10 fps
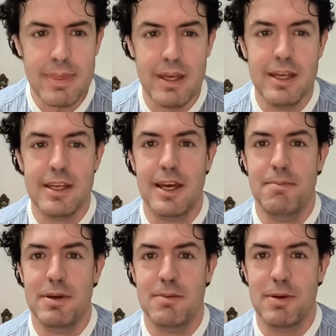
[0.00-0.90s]
It can
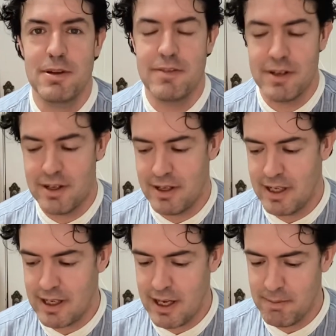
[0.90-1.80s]
be a bit
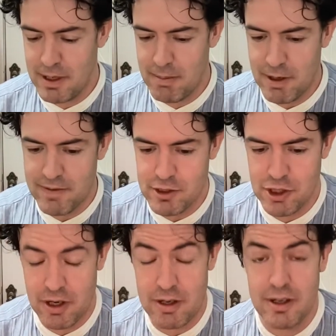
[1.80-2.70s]
of a
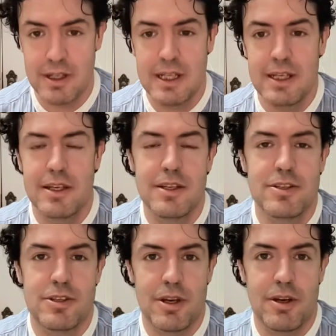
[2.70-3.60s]
shock.
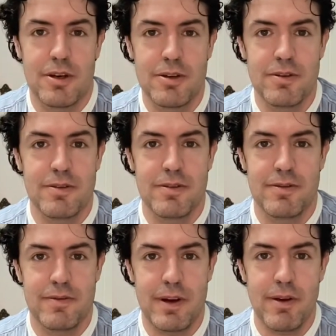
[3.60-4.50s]
So
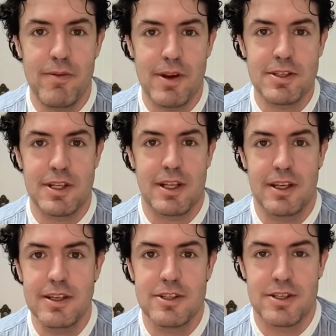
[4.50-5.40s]
very
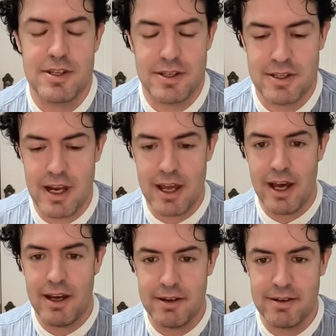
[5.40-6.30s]
recently, just
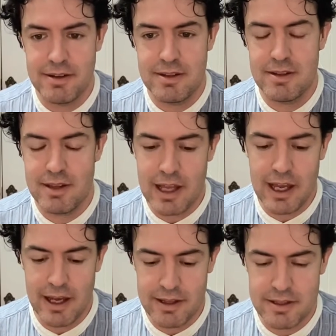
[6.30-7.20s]
to lay
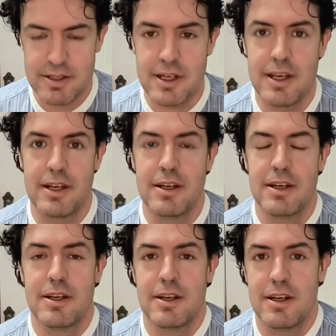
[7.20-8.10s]
out the scene,
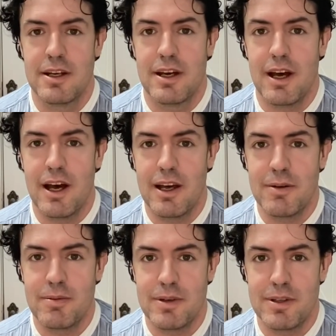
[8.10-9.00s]
I
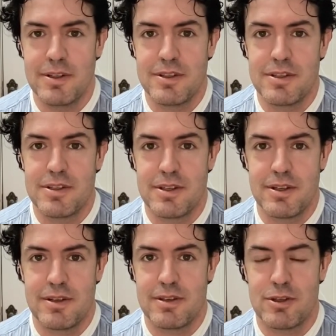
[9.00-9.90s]
was
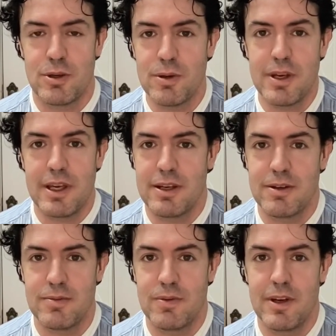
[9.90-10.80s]

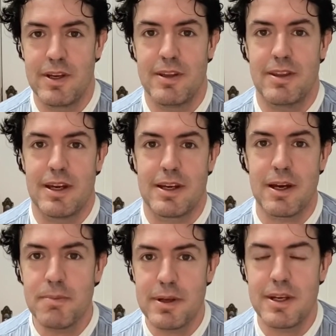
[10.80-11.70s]
talking with a
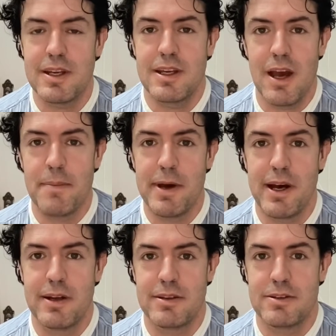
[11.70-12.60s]
company
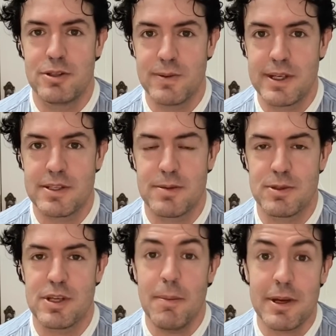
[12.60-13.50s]
about doing some
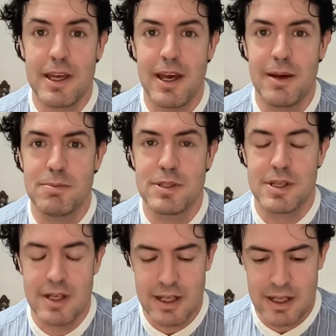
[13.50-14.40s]
summer camps
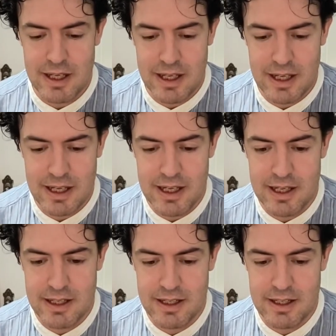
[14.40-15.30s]

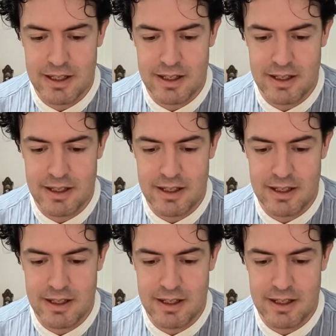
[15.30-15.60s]
in,